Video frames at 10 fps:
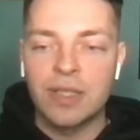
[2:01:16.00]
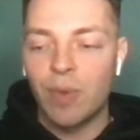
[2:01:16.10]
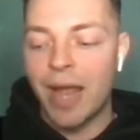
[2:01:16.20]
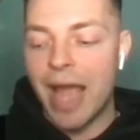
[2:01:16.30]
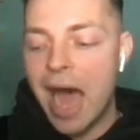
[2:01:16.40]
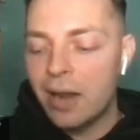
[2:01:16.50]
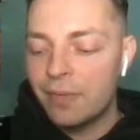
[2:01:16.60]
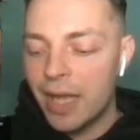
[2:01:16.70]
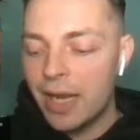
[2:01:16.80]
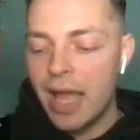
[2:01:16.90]
his way out
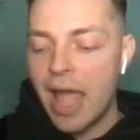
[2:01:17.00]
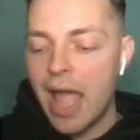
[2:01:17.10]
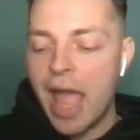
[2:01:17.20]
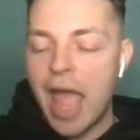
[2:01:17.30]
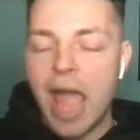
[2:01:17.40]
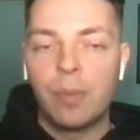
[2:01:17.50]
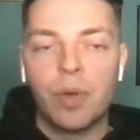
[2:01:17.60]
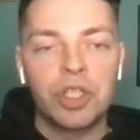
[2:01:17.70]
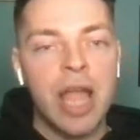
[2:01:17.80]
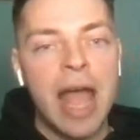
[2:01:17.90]
of it. And
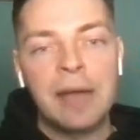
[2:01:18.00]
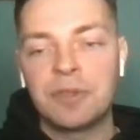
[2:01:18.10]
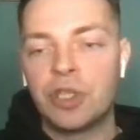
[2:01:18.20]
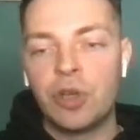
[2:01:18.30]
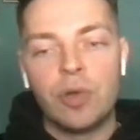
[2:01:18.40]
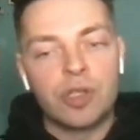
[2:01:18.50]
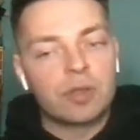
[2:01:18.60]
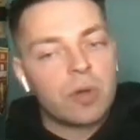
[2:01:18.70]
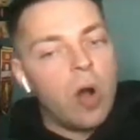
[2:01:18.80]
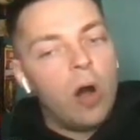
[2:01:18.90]
what you have to do
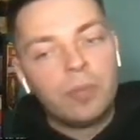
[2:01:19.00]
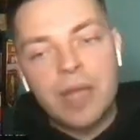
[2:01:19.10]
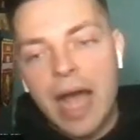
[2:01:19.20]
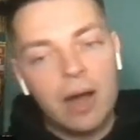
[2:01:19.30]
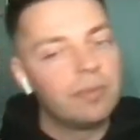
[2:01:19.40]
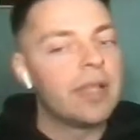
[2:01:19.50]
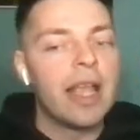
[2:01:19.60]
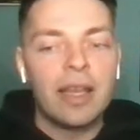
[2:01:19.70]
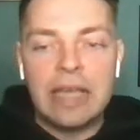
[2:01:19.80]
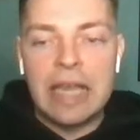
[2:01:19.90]
is calm down,
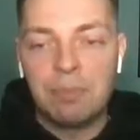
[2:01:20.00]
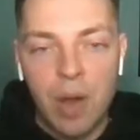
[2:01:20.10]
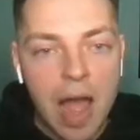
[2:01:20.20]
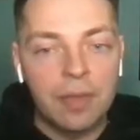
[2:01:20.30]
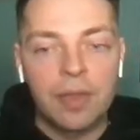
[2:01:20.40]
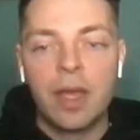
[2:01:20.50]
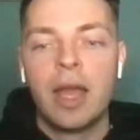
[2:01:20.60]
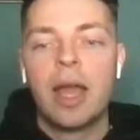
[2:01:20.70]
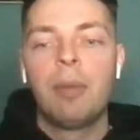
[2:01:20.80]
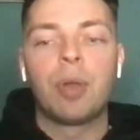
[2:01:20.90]
take a deep breath,
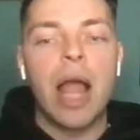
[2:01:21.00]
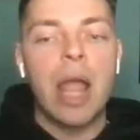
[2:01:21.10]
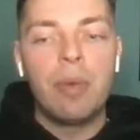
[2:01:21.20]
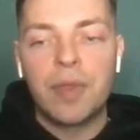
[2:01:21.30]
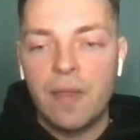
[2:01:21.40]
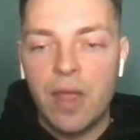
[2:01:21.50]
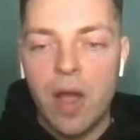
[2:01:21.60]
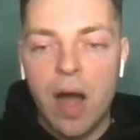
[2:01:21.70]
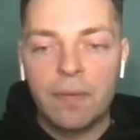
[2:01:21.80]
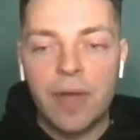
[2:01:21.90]
play within the
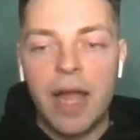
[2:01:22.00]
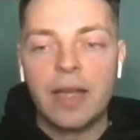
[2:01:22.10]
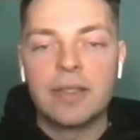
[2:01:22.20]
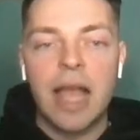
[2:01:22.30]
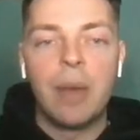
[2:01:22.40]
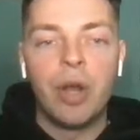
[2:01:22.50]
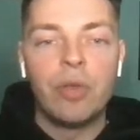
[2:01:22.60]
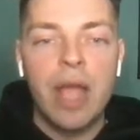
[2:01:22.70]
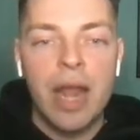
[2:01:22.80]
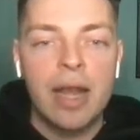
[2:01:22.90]
offense. And when
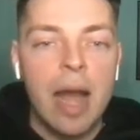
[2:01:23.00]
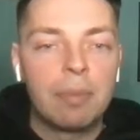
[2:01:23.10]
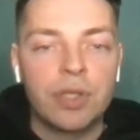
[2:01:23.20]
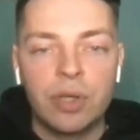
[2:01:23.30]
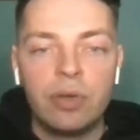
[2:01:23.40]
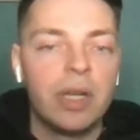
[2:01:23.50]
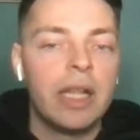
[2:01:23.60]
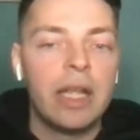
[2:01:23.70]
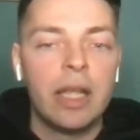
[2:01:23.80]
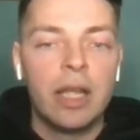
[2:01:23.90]
you get an
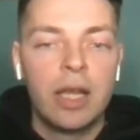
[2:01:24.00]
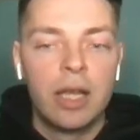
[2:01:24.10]
opportunity,